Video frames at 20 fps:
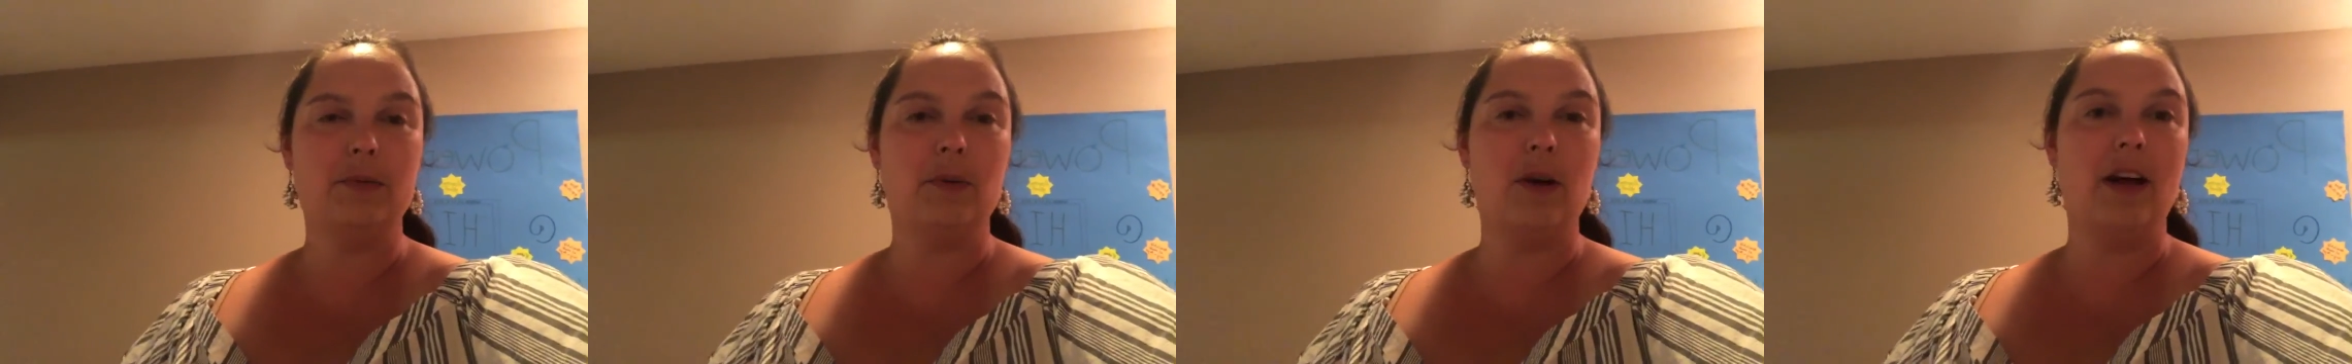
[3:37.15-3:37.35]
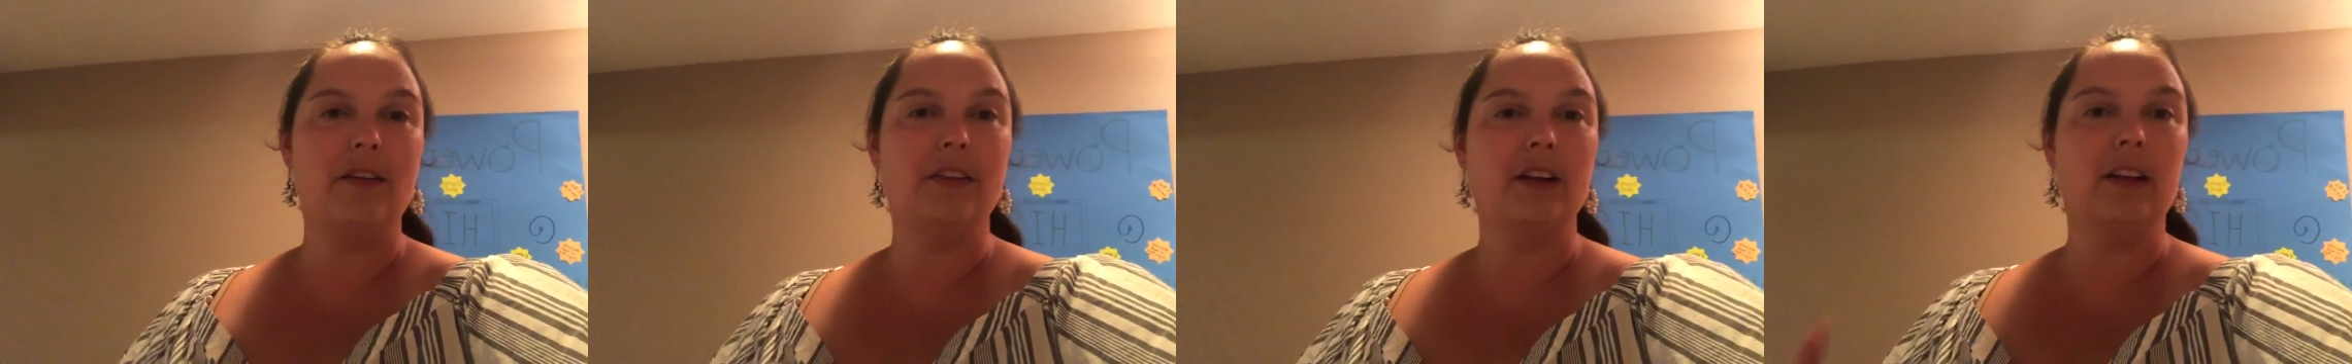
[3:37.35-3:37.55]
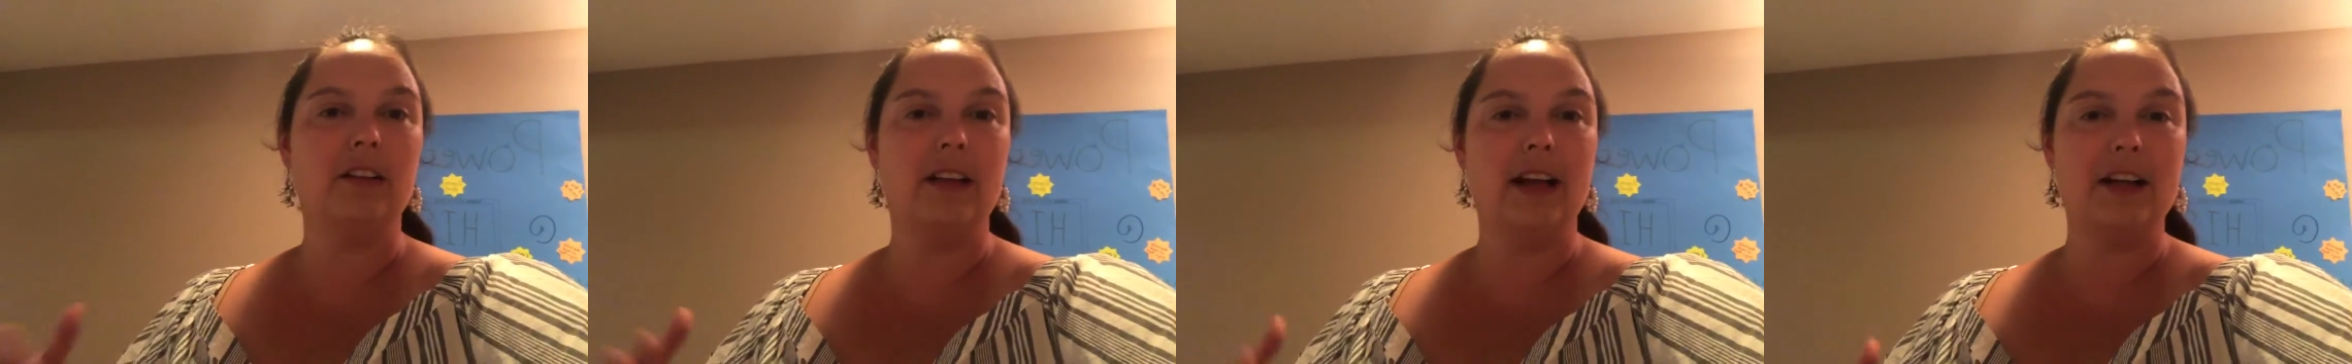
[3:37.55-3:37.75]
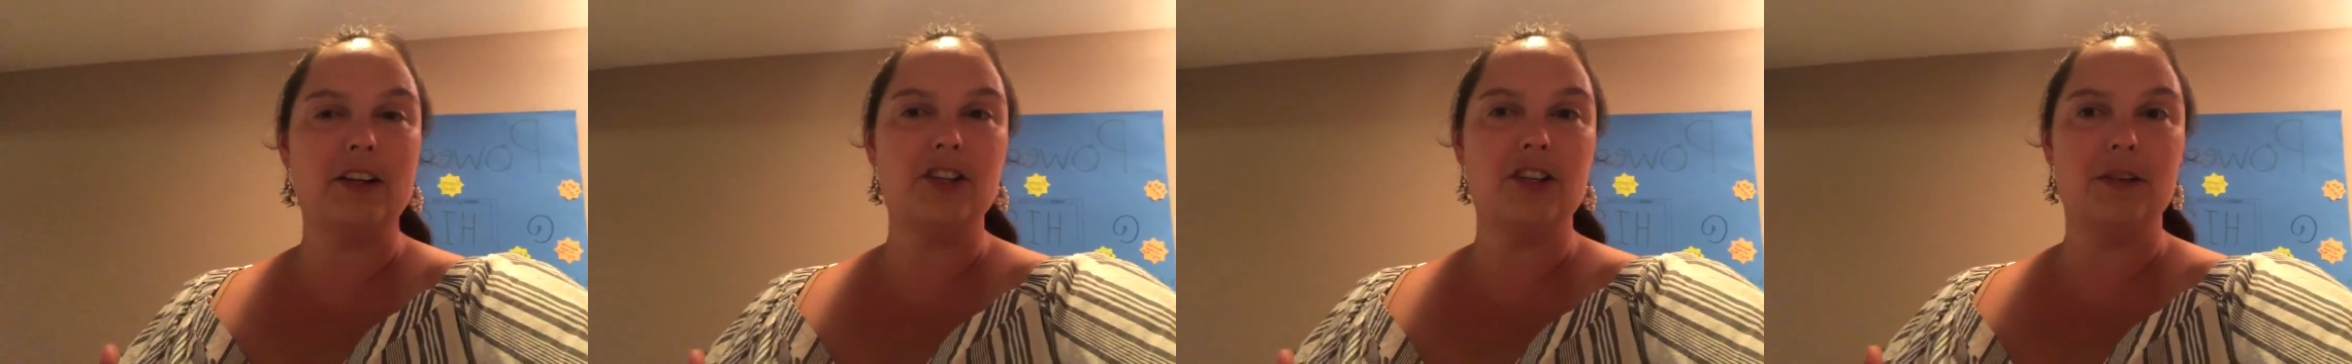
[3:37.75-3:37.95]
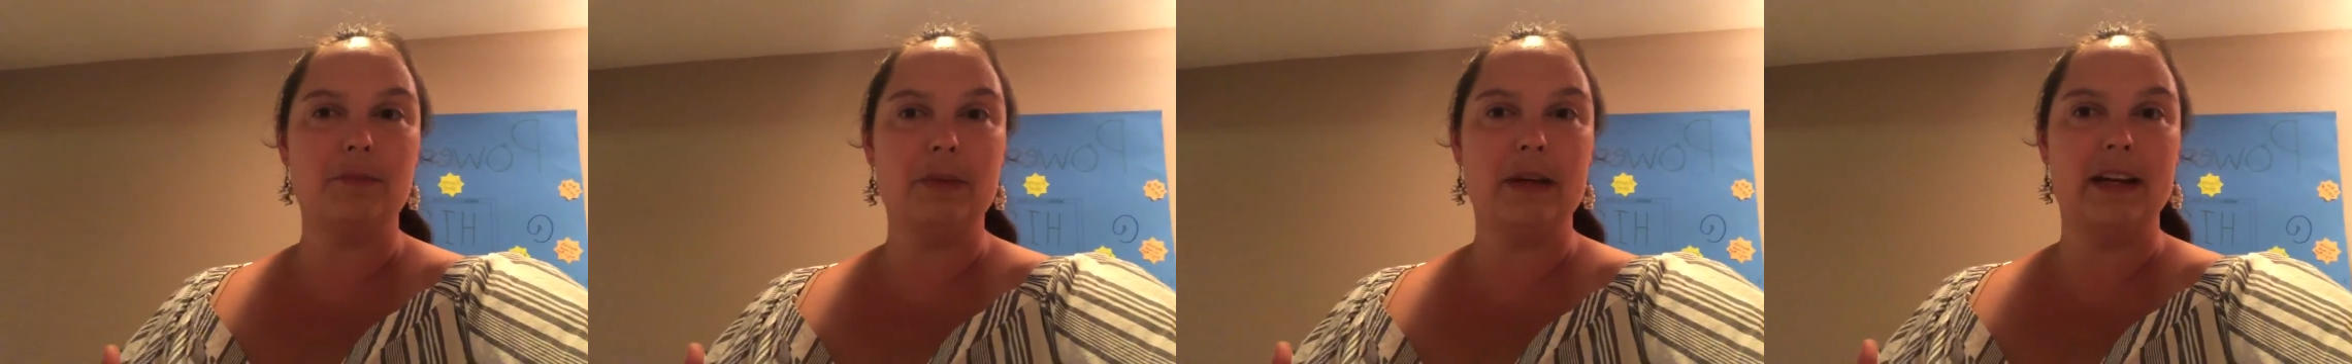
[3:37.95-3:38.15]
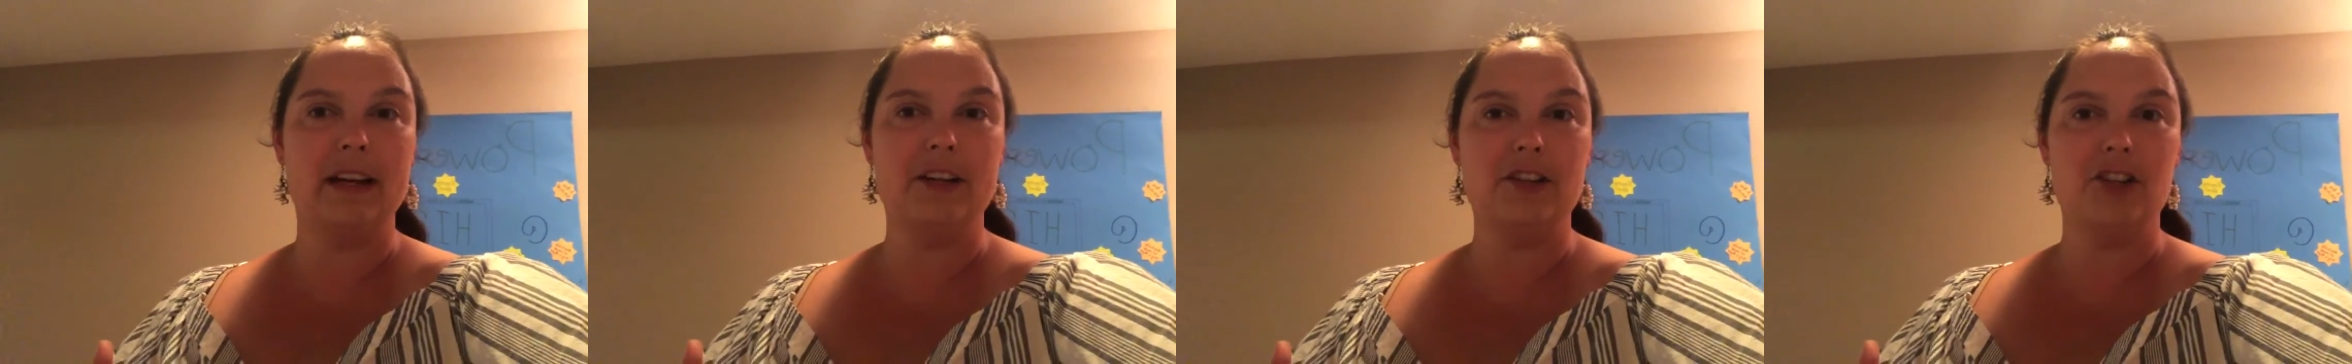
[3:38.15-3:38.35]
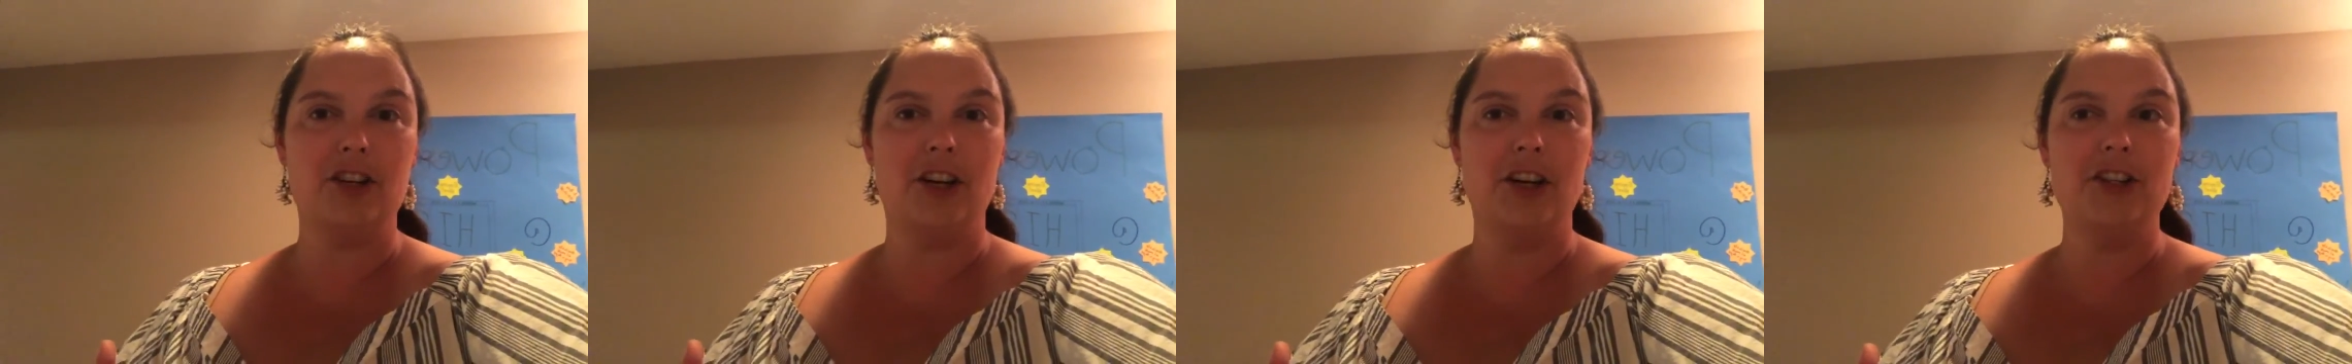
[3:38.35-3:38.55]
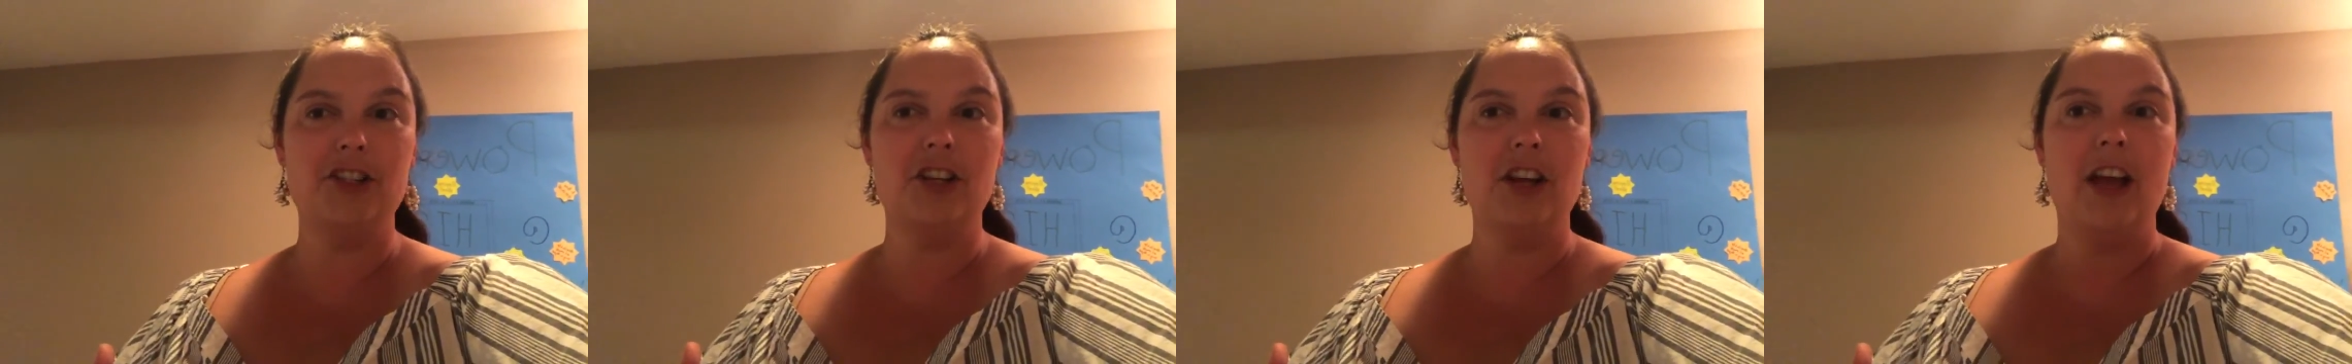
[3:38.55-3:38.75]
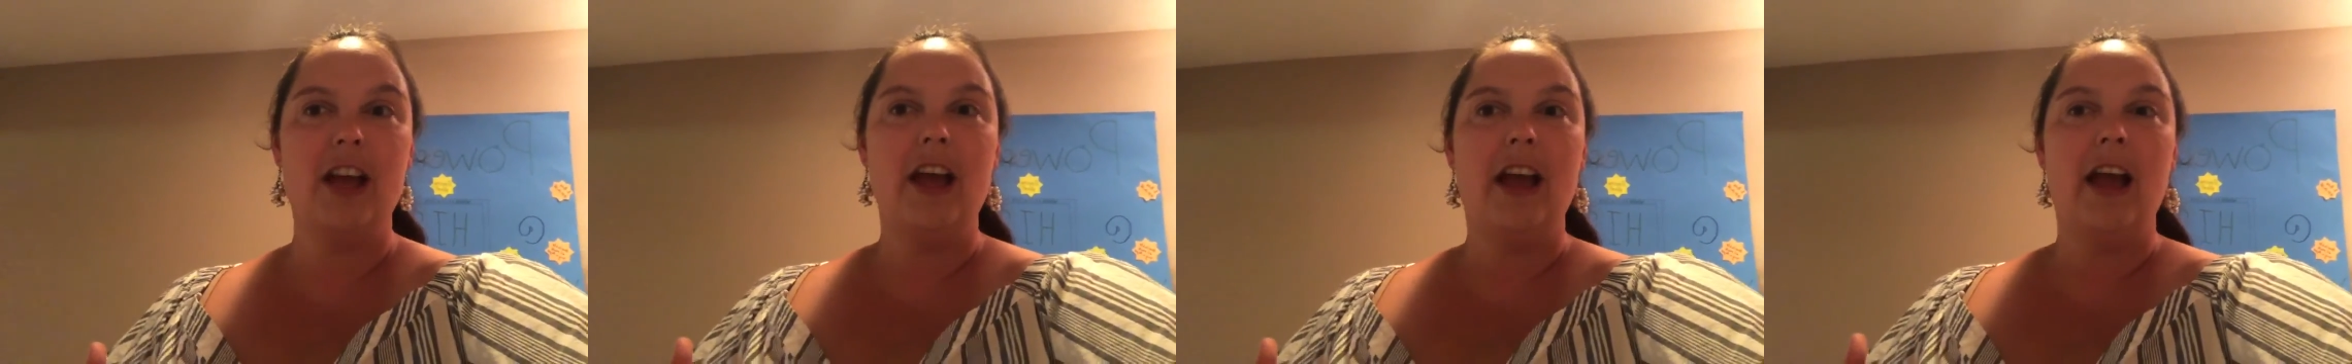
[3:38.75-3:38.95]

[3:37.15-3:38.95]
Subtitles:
we'll have a collection bin at church.